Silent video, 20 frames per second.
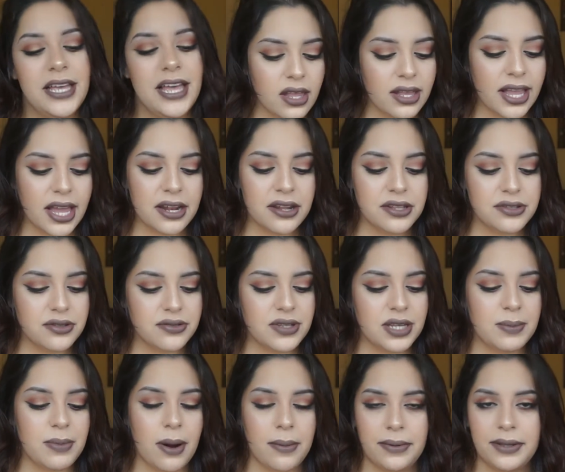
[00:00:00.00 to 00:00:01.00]
Again, this was
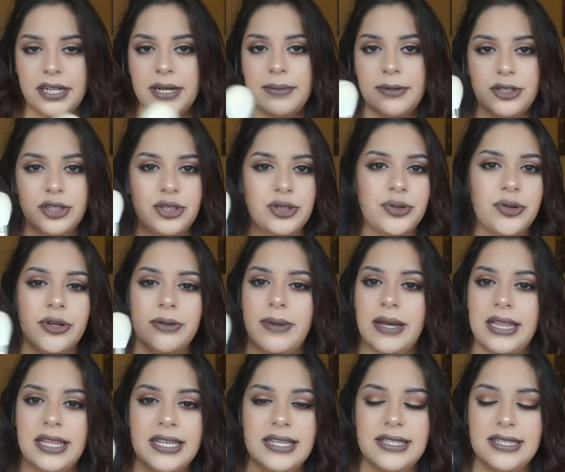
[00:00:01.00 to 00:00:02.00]
like probably #2 on
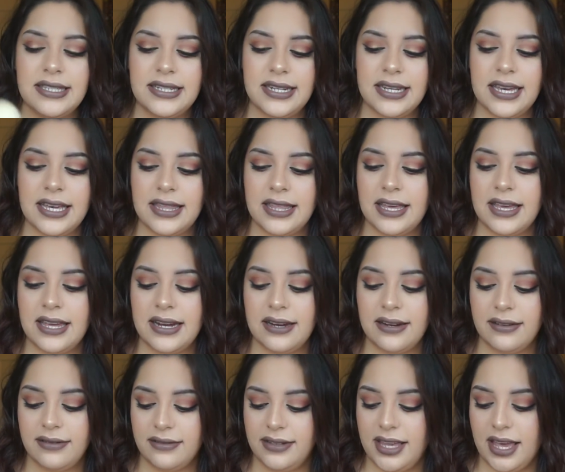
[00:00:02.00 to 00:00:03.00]
my list, and
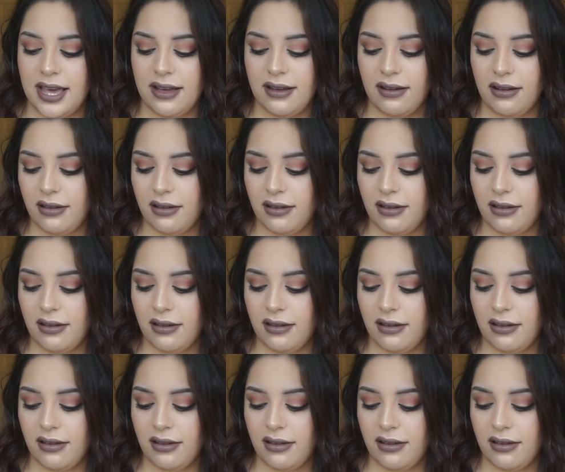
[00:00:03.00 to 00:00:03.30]
then yeah,